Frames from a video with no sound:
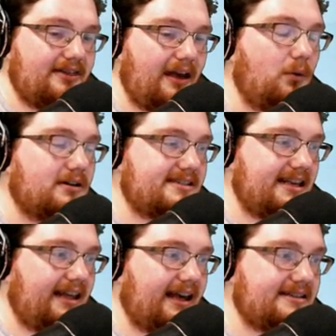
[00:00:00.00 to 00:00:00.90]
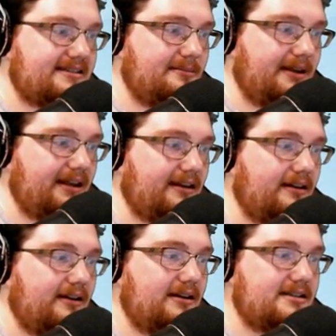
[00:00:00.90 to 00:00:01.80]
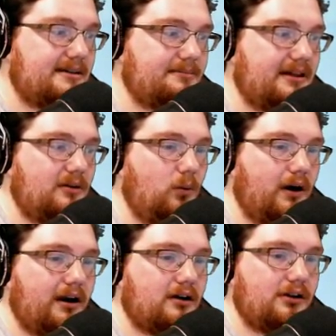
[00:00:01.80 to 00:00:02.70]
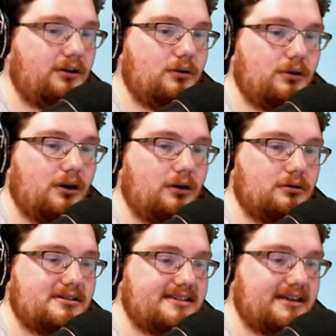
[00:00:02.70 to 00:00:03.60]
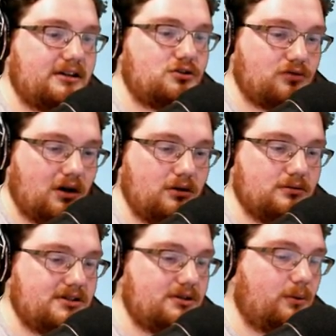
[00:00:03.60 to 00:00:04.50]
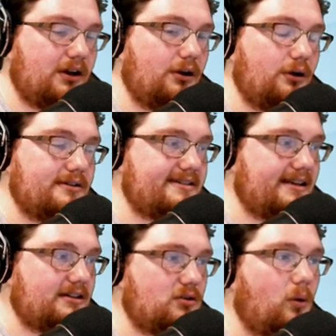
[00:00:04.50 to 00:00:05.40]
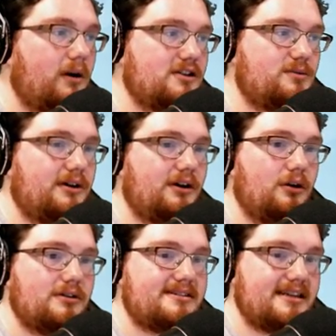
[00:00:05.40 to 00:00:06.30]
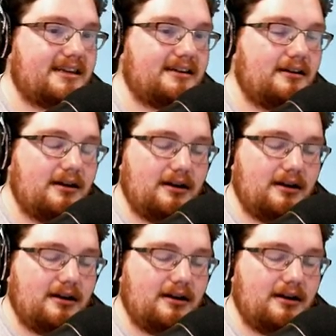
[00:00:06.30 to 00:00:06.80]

They want C E S to be something where you go to see drones, where you go to see toys, where you go to see...